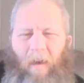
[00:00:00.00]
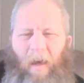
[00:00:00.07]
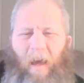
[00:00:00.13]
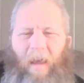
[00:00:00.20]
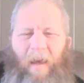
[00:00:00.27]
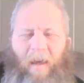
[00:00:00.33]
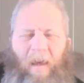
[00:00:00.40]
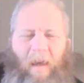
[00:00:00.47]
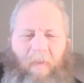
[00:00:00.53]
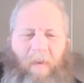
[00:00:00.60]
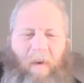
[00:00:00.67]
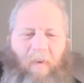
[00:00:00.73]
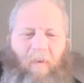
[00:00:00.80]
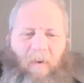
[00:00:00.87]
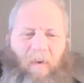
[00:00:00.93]
Well, that came
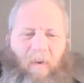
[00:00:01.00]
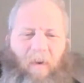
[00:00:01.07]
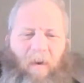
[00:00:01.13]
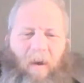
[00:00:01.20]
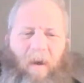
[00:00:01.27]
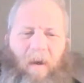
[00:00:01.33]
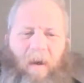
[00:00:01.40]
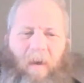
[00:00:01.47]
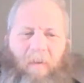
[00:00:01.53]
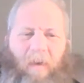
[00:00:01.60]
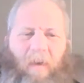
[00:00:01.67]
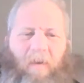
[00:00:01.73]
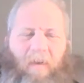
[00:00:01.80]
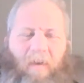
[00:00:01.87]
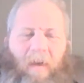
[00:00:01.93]
out wrong. I'm
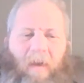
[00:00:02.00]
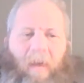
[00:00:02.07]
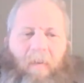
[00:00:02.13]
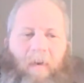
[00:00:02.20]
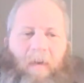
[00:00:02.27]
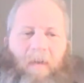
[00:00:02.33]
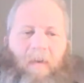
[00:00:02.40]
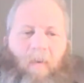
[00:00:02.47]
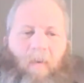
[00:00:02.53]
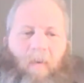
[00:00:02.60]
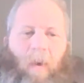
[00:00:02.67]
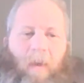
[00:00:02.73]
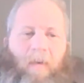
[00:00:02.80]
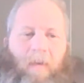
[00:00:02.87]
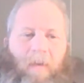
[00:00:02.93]
not doing a collaboration
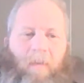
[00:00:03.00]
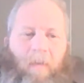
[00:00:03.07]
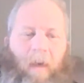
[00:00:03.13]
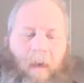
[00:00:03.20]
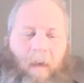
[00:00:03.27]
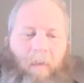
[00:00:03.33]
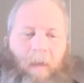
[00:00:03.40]
with somebody,